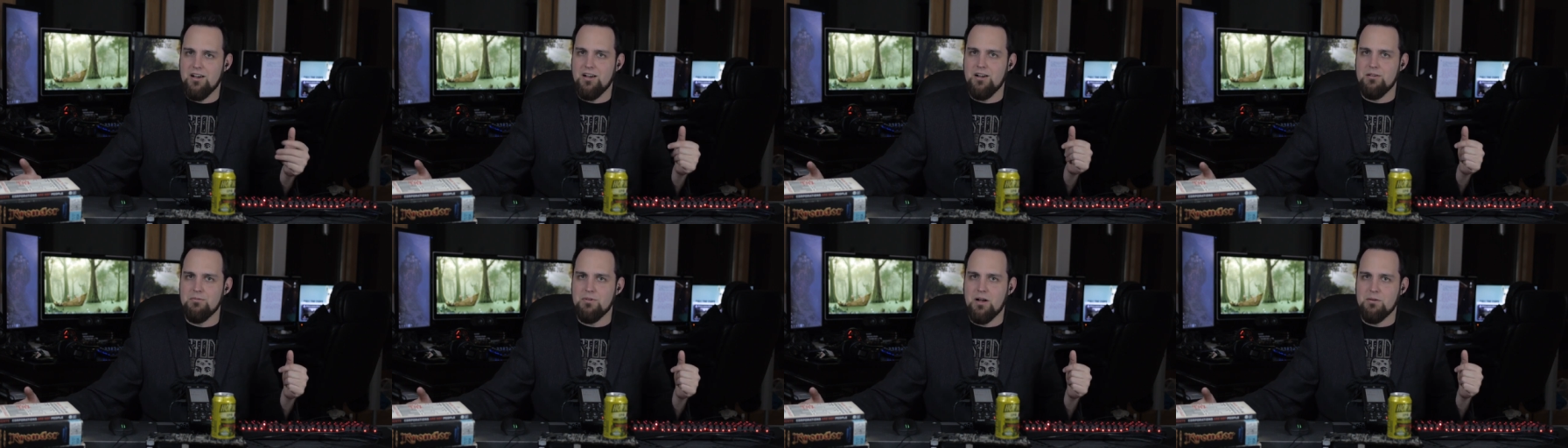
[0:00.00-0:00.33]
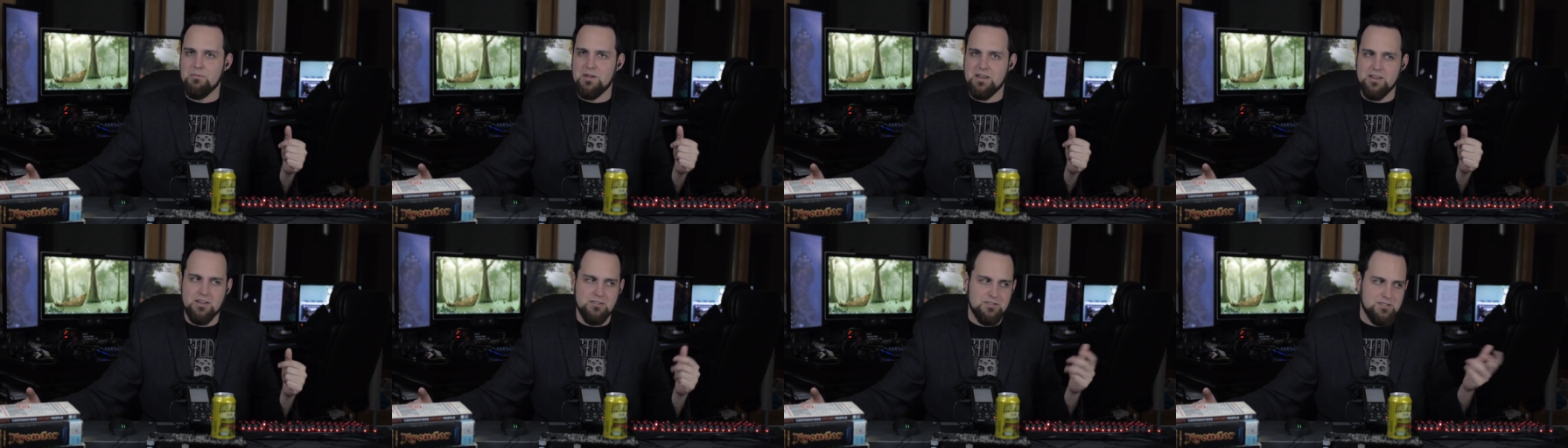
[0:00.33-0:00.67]

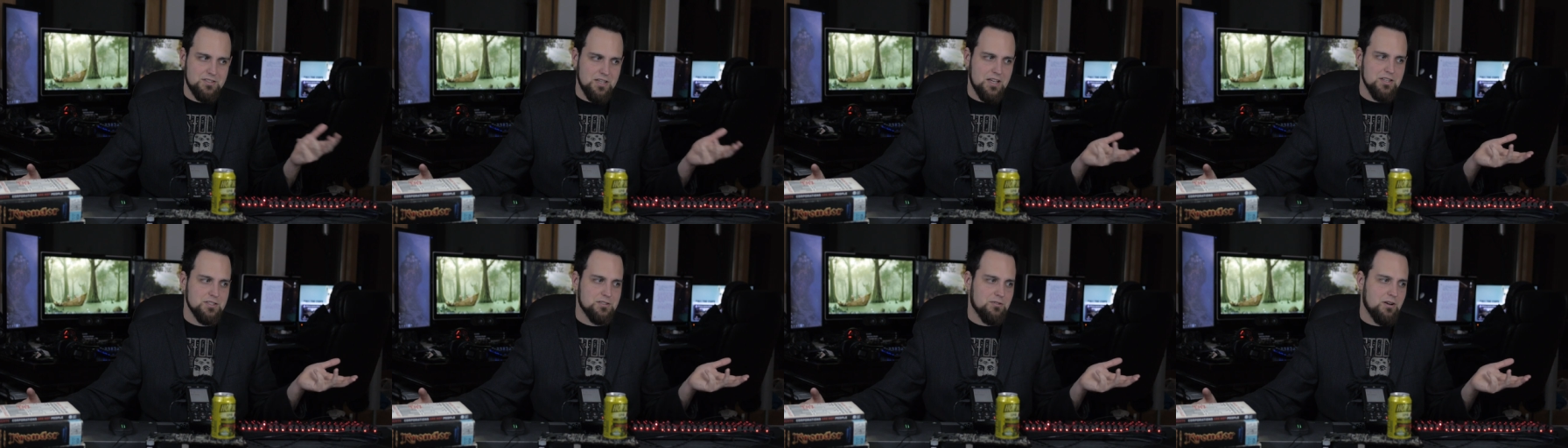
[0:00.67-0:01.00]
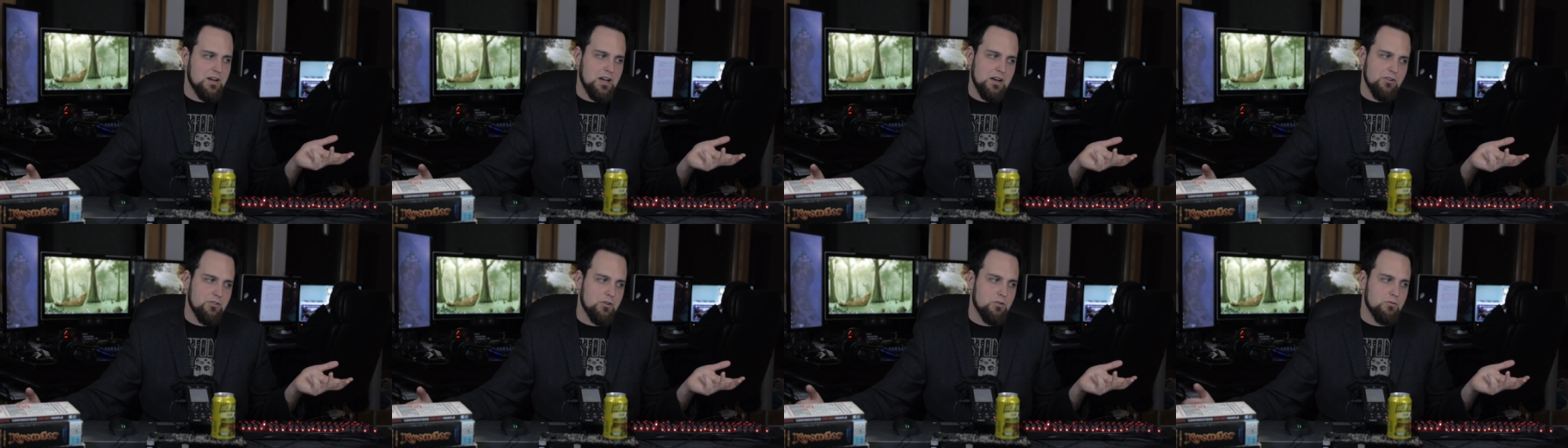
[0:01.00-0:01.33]
Um, I mean, it
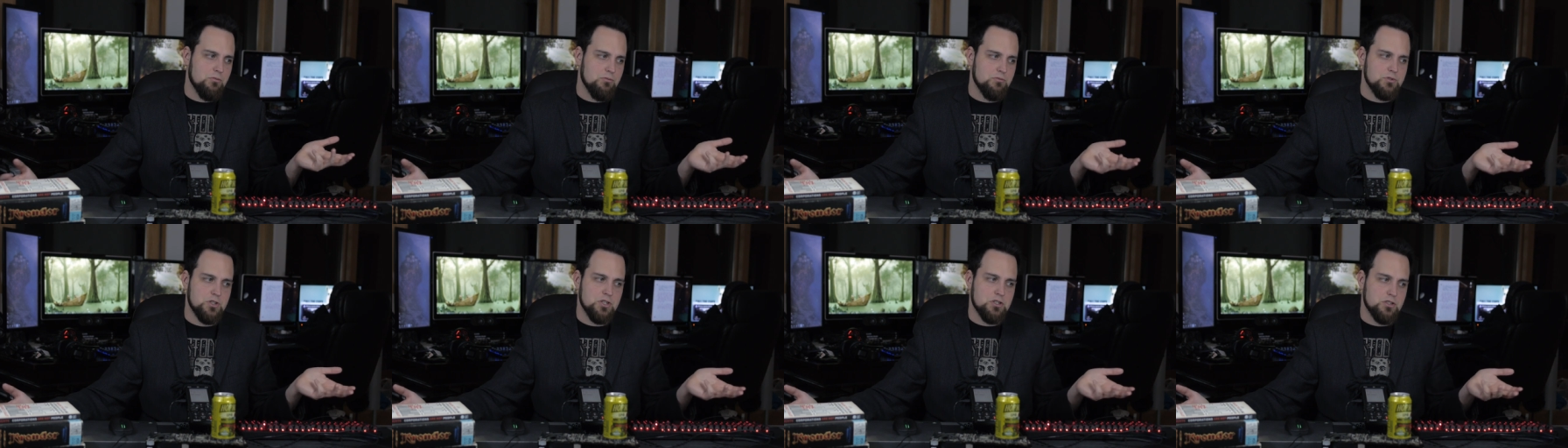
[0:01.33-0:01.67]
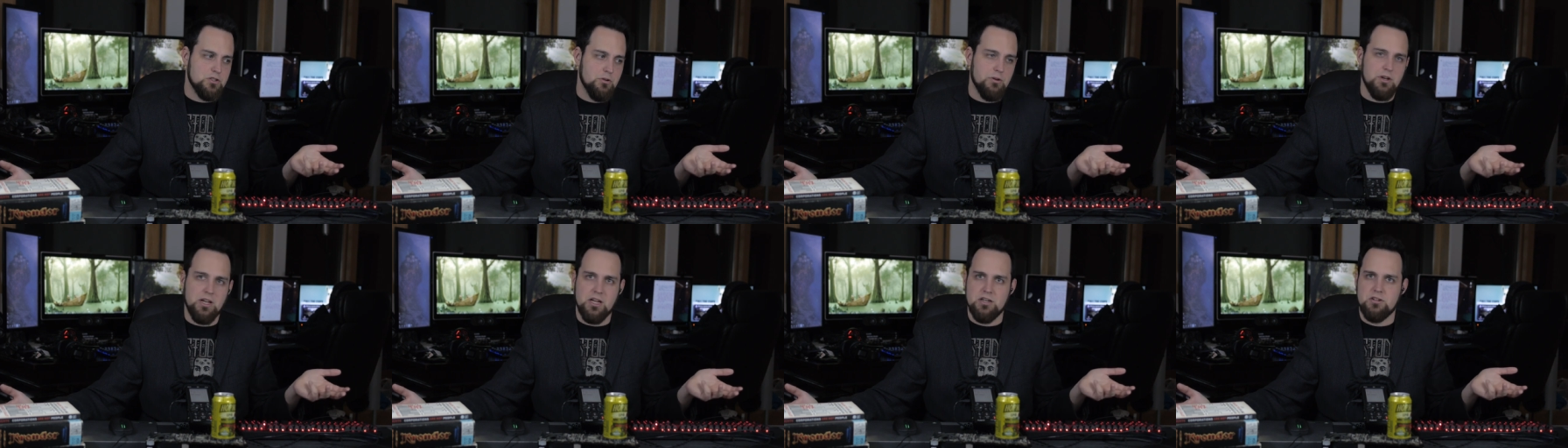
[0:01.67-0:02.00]
says right here they're
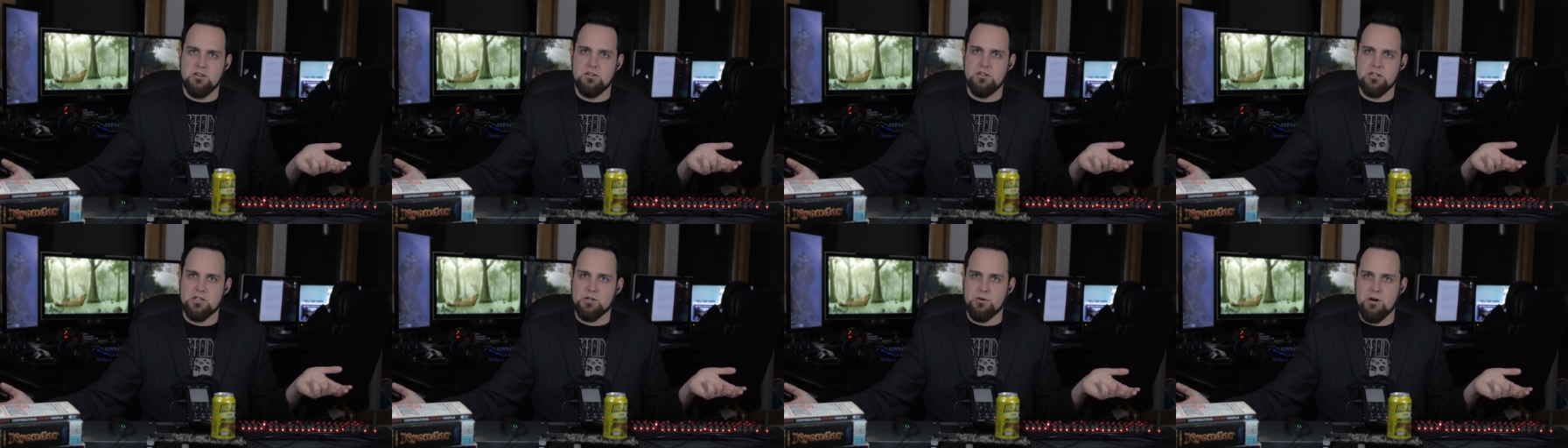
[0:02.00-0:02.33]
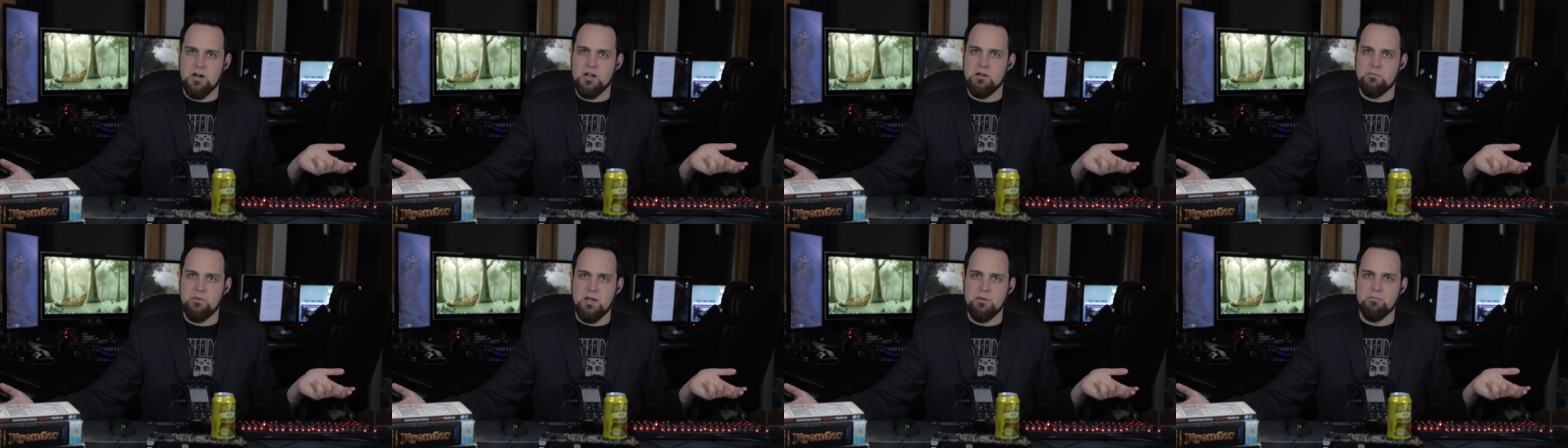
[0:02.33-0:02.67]
just doing it to
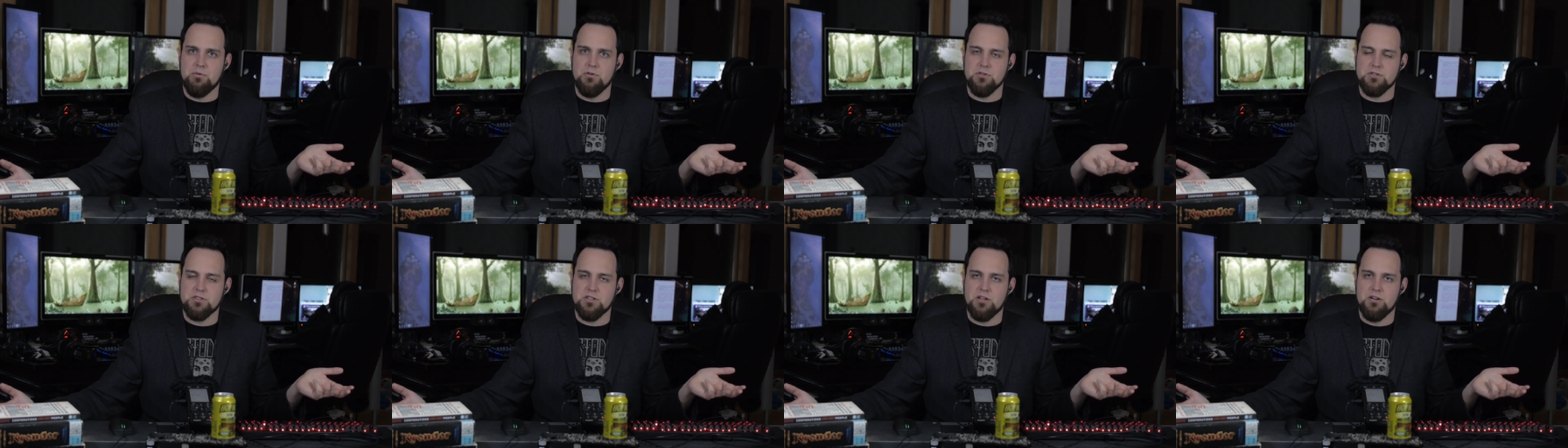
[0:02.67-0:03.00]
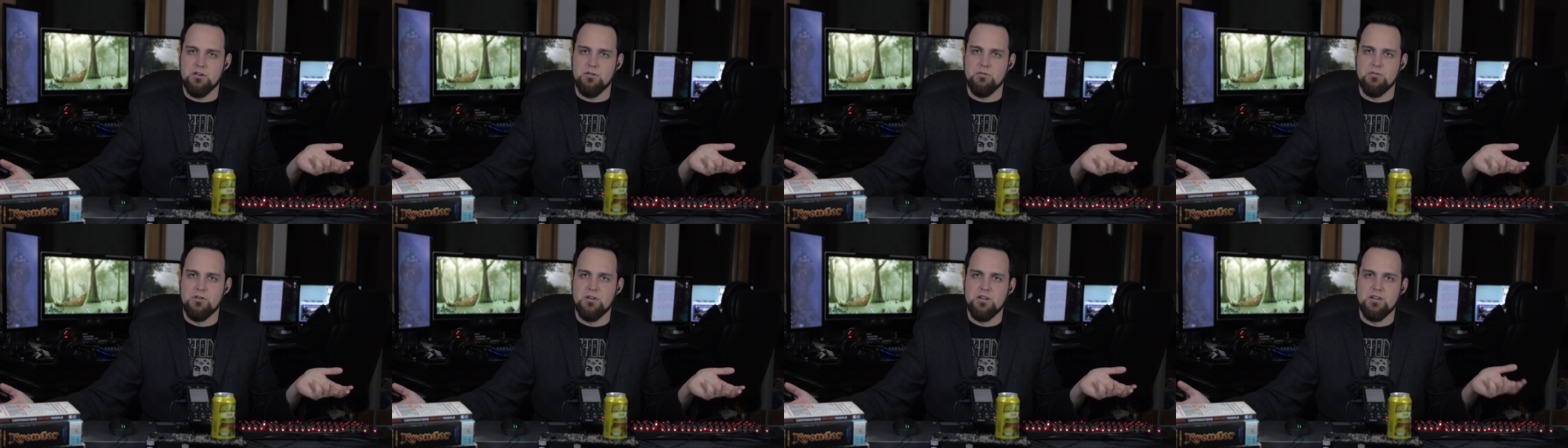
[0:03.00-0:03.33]
discredit people.
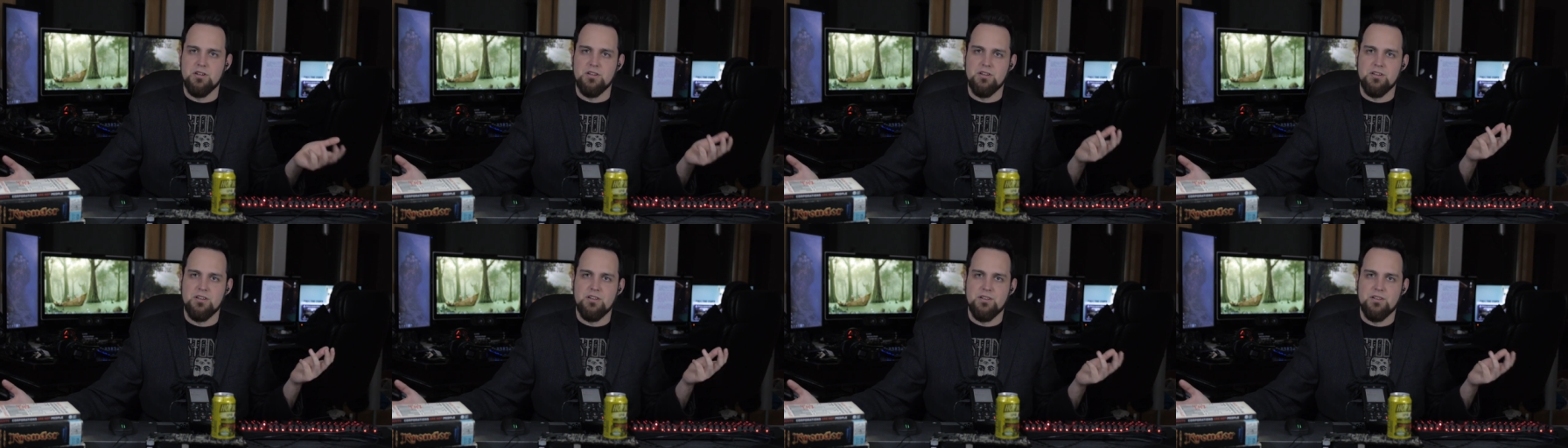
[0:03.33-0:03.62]
So